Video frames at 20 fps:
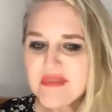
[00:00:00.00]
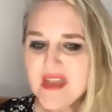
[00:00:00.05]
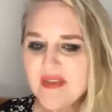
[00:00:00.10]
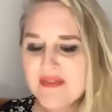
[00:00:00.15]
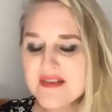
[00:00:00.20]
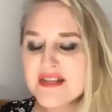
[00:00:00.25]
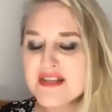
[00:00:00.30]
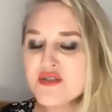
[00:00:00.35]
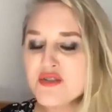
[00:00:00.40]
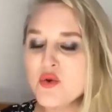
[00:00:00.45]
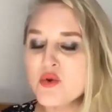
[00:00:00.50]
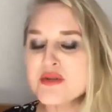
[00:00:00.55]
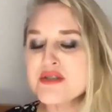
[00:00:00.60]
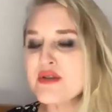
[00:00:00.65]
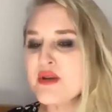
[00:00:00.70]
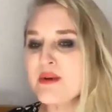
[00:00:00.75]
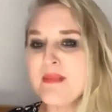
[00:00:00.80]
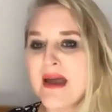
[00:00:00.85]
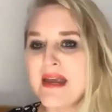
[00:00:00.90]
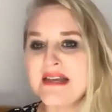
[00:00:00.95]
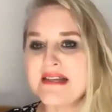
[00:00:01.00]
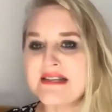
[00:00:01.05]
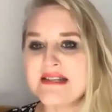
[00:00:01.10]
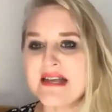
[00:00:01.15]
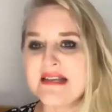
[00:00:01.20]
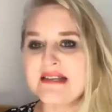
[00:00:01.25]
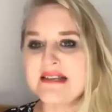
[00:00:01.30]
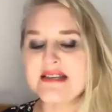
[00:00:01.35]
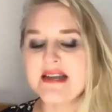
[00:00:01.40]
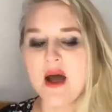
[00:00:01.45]
this is all sort of making
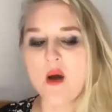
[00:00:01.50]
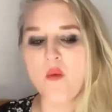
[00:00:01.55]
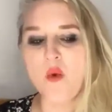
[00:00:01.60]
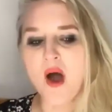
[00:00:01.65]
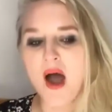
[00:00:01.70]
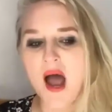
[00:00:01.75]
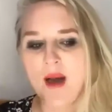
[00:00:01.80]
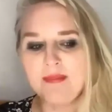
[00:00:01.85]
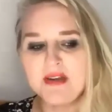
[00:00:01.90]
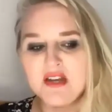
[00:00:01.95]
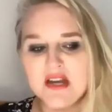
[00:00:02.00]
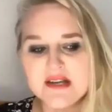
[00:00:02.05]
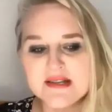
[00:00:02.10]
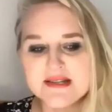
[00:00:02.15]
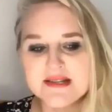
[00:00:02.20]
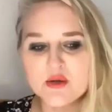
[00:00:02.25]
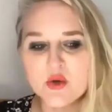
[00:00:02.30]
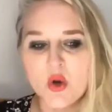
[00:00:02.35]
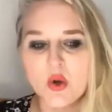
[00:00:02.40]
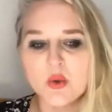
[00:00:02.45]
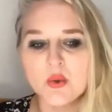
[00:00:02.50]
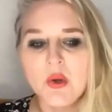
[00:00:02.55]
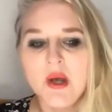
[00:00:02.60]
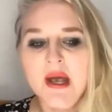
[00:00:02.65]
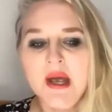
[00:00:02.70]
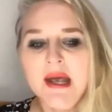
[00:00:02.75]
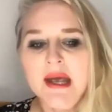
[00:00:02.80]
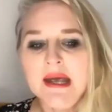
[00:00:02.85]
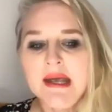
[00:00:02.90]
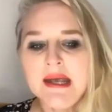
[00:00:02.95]
sense now. What happened years ago
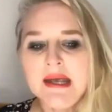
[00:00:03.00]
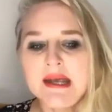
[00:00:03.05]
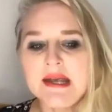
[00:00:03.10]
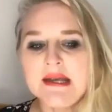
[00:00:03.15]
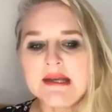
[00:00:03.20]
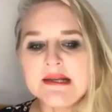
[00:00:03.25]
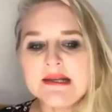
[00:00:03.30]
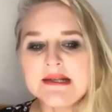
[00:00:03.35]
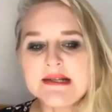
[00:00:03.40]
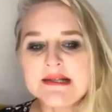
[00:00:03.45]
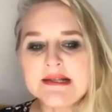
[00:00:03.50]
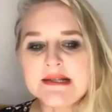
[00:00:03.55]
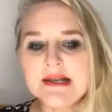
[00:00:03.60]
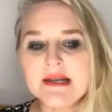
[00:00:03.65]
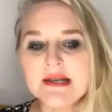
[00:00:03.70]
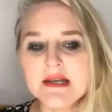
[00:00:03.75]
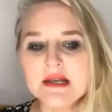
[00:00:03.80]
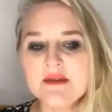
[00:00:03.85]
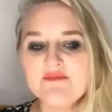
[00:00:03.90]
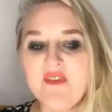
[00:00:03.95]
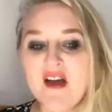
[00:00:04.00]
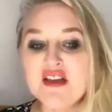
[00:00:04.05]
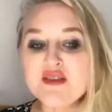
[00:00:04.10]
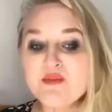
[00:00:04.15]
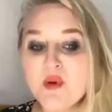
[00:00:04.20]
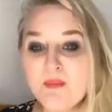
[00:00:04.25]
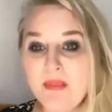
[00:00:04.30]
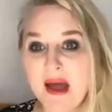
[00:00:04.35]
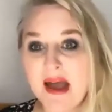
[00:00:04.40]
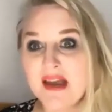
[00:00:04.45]
is
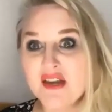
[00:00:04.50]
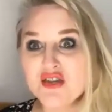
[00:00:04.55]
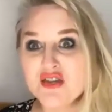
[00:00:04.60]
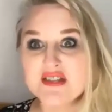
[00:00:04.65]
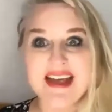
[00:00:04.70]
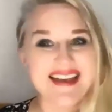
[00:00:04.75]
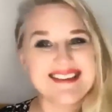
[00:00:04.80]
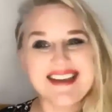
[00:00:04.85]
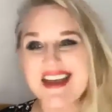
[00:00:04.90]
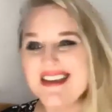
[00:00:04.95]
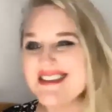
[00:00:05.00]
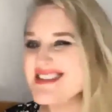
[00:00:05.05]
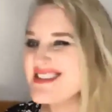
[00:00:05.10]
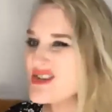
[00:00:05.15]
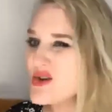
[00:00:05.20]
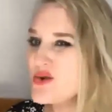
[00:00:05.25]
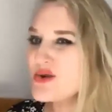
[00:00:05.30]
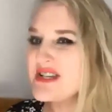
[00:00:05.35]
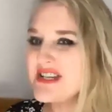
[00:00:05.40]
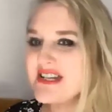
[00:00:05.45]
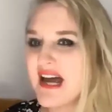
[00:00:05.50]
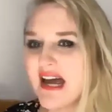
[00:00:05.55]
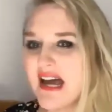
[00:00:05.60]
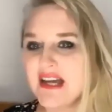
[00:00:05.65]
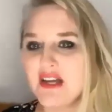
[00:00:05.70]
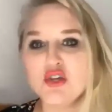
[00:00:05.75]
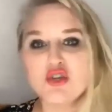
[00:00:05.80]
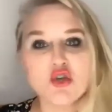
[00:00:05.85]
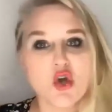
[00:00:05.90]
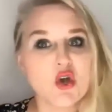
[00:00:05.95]
Facebook pages, and still
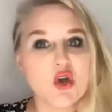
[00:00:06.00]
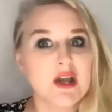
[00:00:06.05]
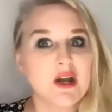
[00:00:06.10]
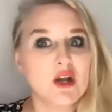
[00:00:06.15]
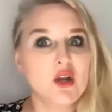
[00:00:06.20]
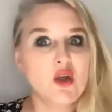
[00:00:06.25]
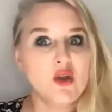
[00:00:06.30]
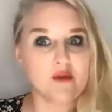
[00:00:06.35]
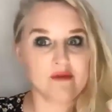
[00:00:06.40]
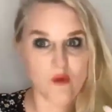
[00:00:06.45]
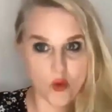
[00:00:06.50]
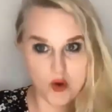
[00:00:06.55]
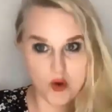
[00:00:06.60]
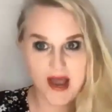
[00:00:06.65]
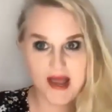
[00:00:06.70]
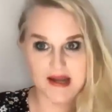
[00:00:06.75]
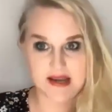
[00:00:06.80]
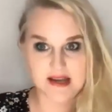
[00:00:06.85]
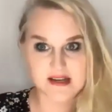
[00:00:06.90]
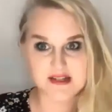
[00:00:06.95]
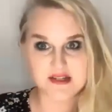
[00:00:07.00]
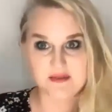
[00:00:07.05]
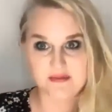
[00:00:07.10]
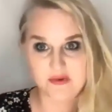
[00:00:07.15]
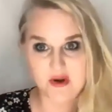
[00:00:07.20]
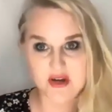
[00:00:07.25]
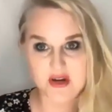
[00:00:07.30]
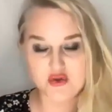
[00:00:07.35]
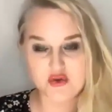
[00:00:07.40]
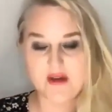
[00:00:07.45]
today, you don't get a lot of organic, so
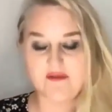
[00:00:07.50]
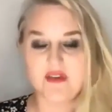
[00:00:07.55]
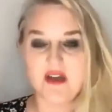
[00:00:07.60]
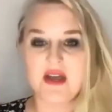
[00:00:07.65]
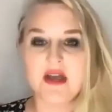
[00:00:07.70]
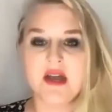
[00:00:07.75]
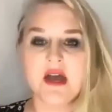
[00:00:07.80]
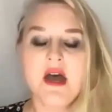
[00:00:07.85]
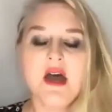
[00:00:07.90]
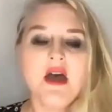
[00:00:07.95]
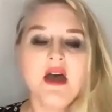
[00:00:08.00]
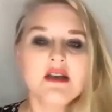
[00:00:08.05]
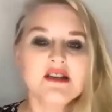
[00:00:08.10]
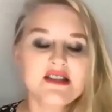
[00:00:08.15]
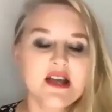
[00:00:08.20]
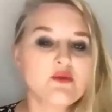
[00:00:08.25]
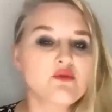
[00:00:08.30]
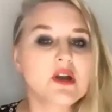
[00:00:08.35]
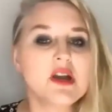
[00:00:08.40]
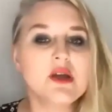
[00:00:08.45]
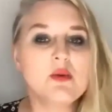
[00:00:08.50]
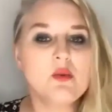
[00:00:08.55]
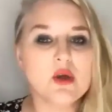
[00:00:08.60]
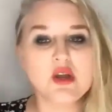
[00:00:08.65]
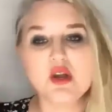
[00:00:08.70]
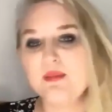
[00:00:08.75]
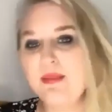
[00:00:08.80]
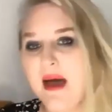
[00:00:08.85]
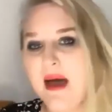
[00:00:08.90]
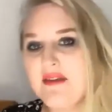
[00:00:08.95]
free traffic. So they really want
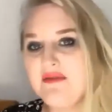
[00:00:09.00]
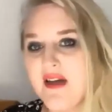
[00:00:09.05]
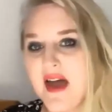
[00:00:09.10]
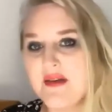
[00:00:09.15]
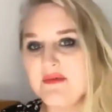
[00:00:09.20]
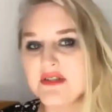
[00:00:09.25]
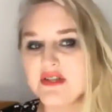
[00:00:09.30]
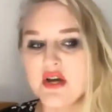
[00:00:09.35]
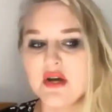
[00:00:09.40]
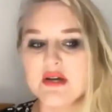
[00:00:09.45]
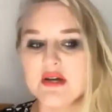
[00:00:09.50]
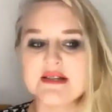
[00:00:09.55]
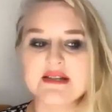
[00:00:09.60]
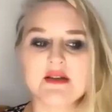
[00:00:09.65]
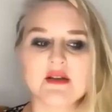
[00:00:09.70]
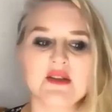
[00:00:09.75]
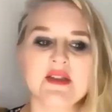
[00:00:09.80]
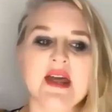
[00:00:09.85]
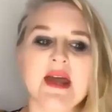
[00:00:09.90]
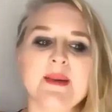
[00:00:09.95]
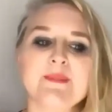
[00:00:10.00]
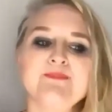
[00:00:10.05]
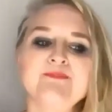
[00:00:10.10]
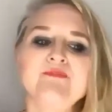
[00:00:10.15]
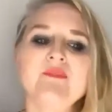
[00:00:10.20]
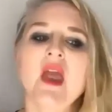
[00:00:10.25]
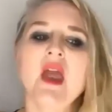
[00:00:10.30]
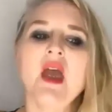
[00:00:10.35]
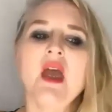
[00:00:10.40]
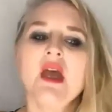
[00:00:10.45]
you to pay for advertising on there.
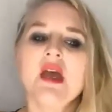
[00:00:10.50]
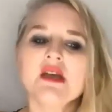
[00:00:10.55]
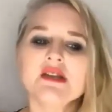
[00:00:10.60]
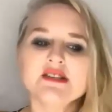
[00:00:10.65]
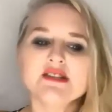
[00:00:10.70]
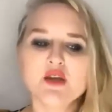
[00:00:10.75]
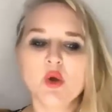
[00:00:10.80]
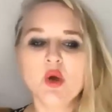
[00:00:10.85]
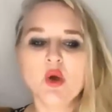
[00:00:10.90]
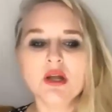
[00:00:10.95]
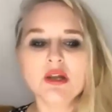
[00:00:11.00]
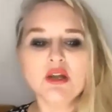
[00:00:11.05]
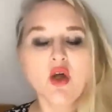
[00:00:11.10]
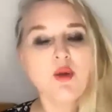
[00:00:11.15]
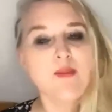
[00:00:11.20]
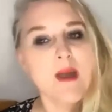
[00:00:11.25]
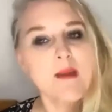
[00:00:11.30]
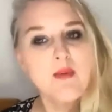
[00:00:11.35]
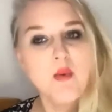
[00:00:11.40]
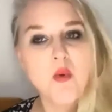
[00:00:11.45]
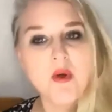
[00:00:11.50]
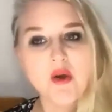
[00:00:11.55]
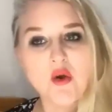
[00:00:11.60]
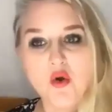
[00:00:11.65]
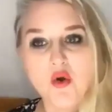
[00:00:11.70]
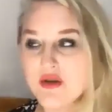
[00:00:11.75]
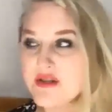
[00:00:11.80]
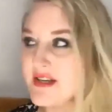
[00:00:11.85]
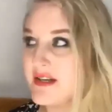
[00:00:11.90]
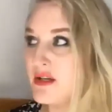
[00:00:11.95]
So a lot of people went
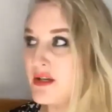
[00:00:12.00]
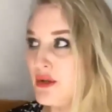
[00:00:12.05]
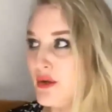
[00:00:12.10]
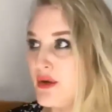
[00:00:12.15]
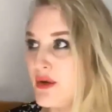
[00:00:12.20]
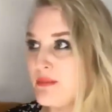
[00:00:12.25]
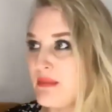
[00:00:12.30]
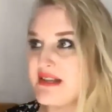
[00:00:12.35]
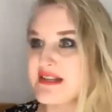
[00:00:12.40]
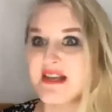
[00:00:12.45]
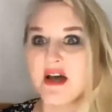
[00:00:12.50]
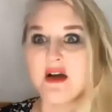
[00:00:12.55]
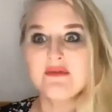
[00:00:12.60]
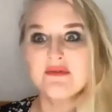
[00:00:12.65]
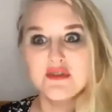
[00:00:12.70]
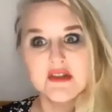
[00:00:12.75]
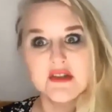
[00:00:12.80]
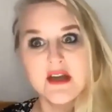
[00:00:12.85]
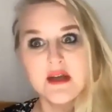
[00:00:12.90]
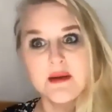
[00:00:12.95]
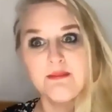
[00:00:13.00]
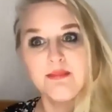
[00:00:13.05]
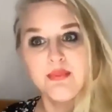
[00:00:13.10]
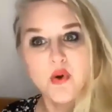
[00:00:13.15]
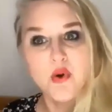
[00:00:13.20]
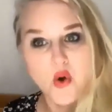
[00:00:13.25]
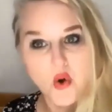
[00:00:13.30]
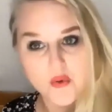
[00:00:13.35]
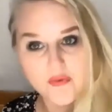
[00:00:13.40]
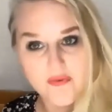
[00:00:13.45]
across, including myself, to their
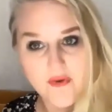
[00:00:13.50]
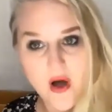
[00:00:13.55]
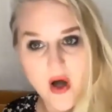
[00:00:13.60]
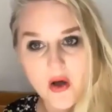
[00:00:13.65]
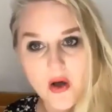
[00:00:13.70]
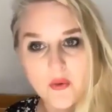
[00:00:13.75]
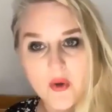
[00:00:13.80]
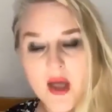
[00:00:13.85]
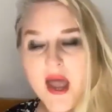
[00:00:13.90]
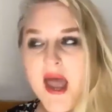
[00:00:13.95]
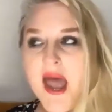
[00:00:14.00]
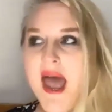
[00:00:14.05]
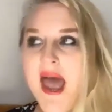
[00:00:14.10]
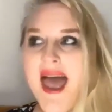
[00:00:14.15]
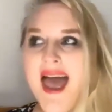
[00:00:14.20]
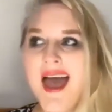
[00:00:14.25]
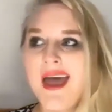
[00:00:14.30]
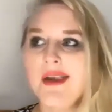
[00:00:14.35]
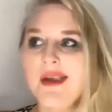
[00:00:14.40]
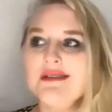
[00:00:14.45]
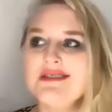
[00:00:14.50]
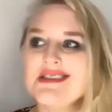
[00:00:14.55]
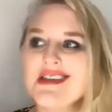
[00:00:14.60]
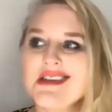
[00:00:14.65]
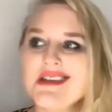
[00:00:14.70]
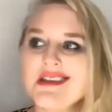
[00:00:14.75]
profile and